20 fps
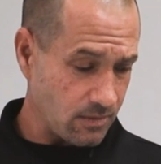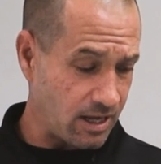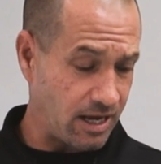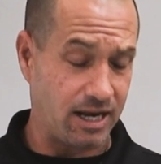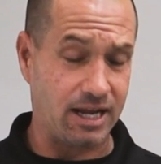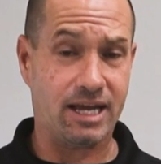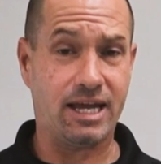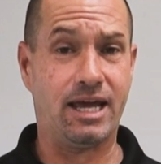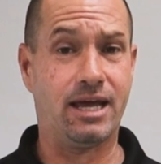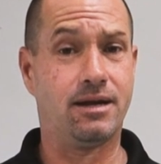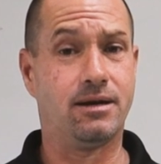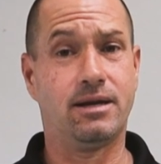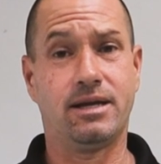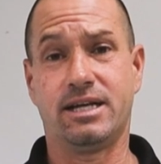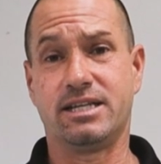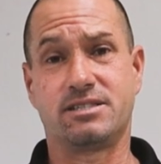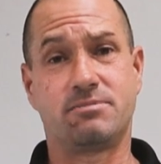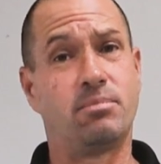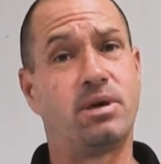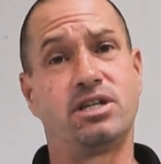And again,
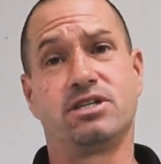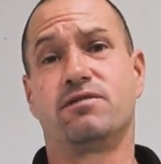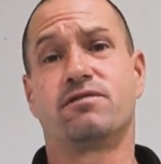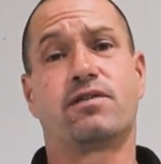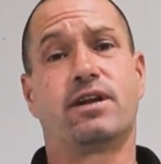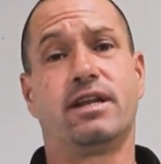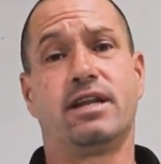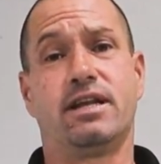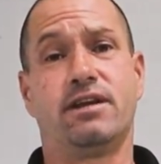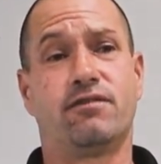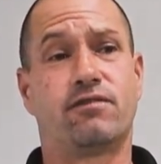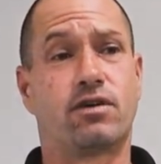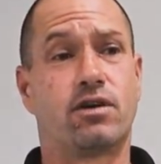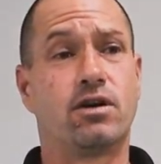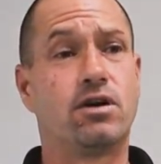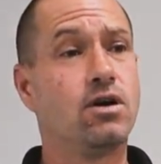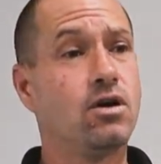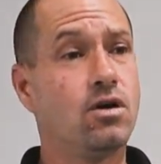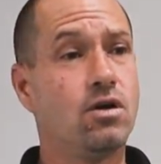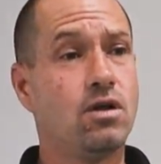it's budget friendly
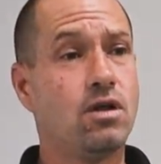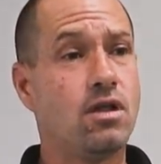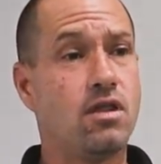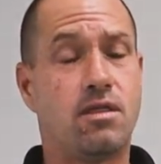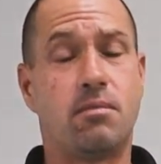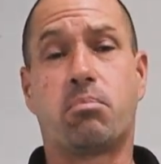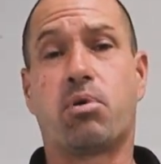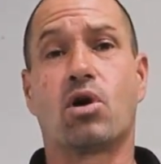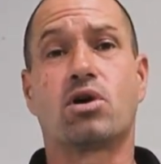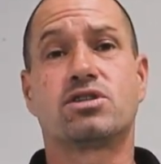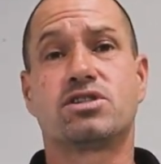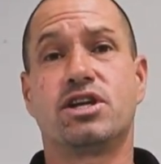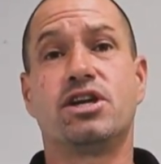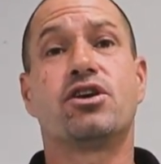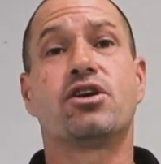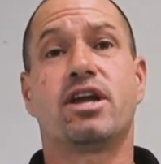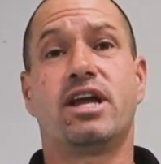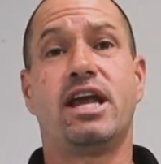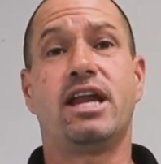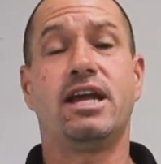for the parts that
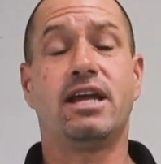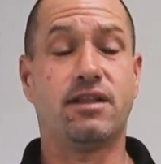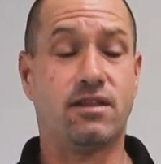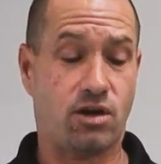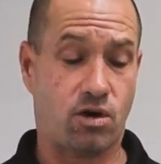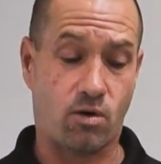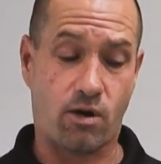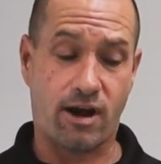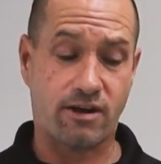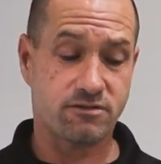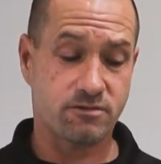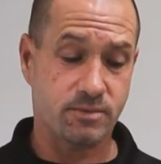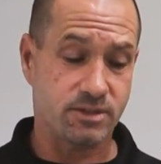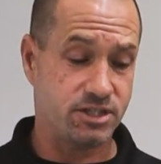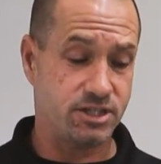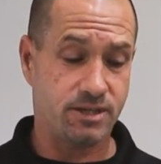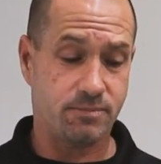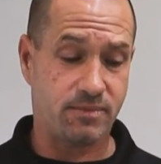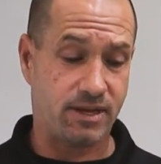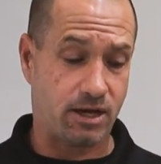you're getting and the
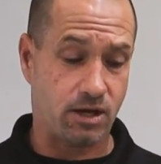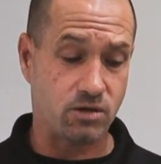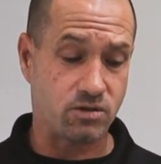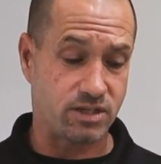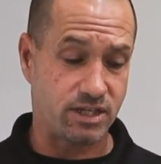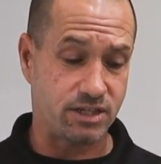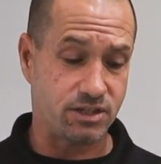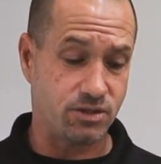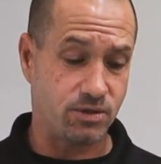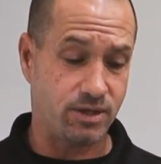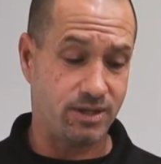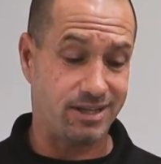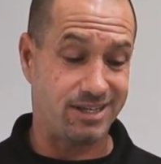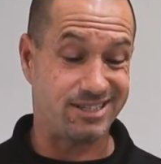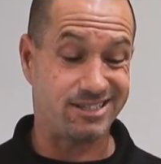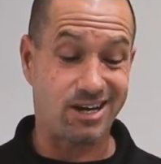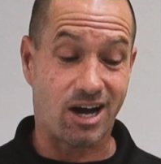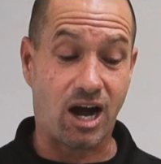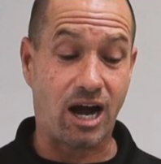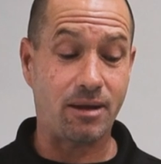craftsmanship that goes into it and
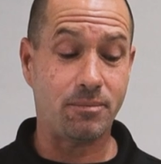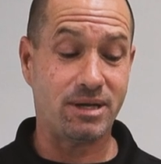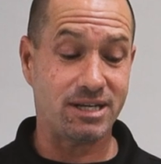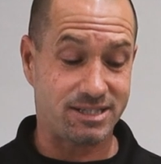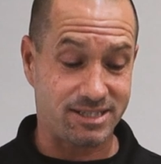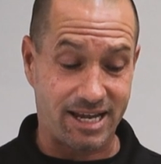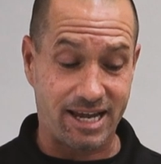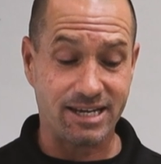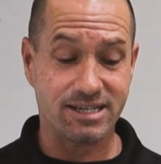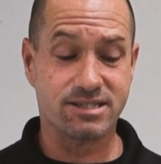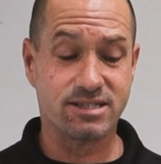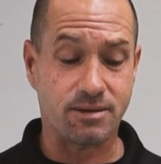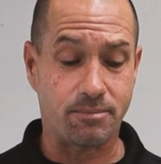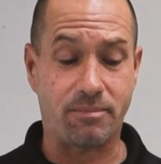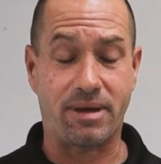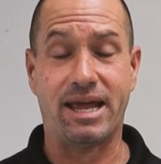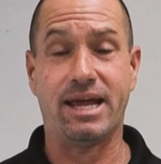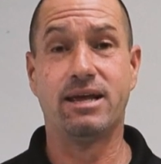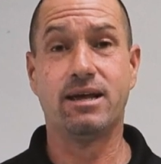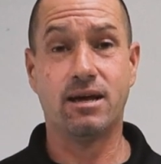the time it takes to
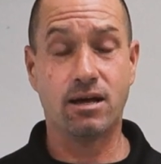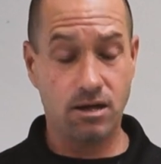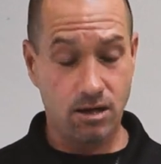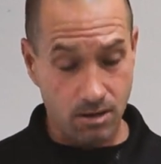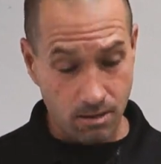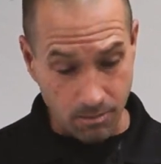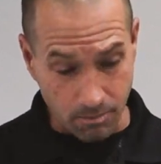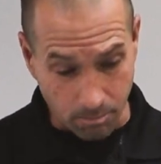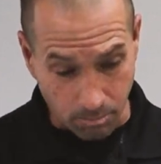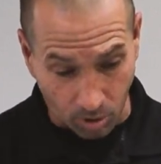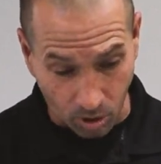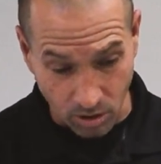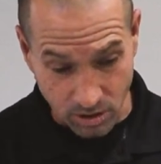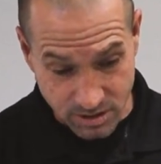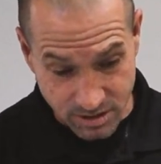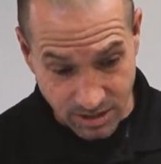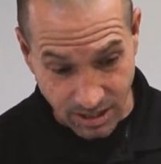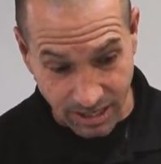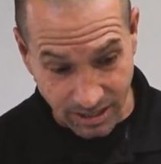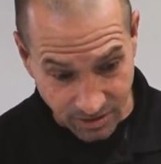make
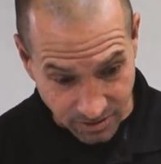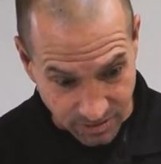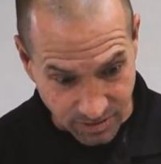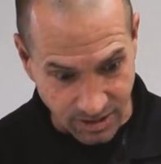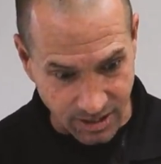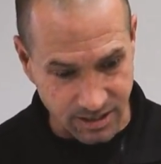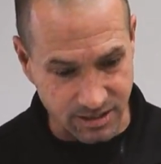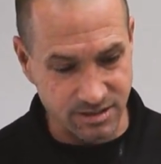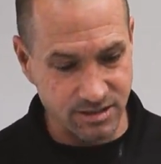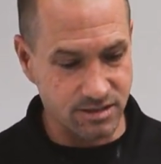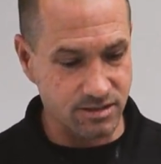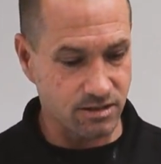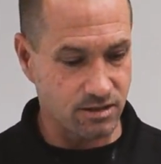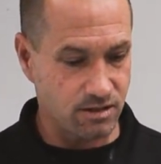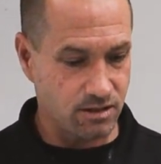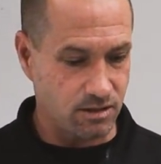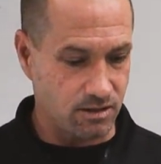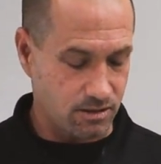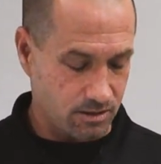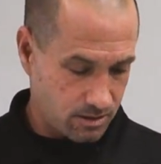parts like this
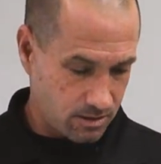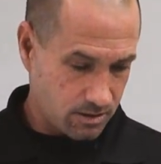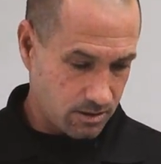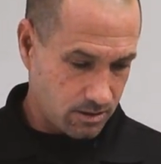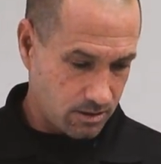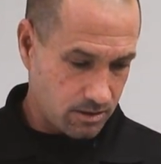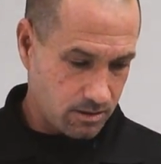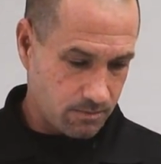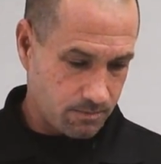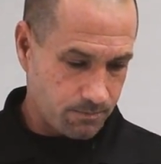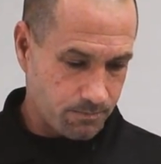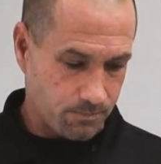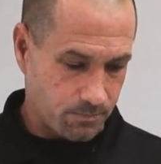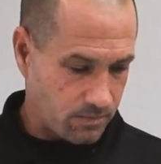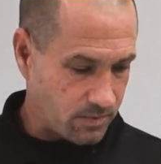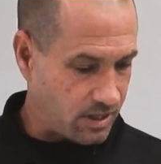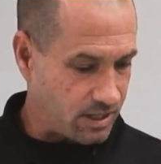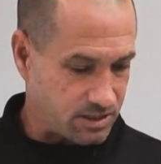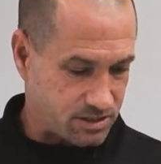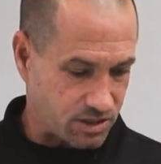
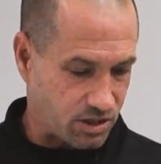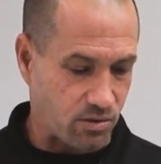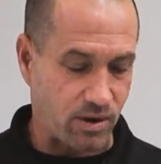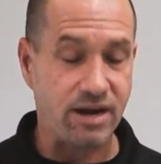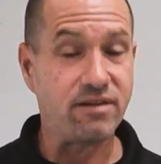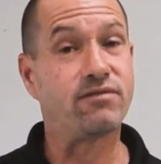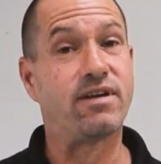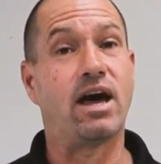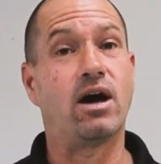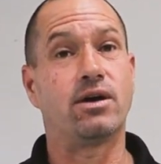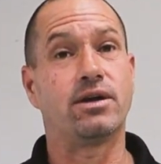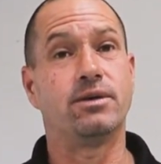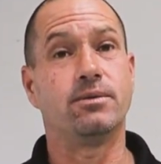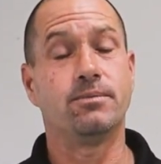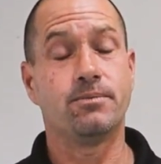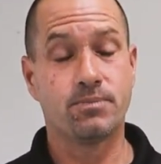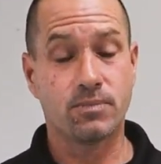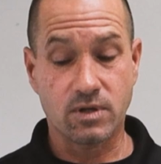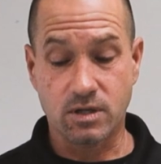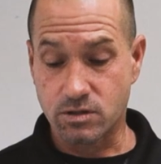it's a great value.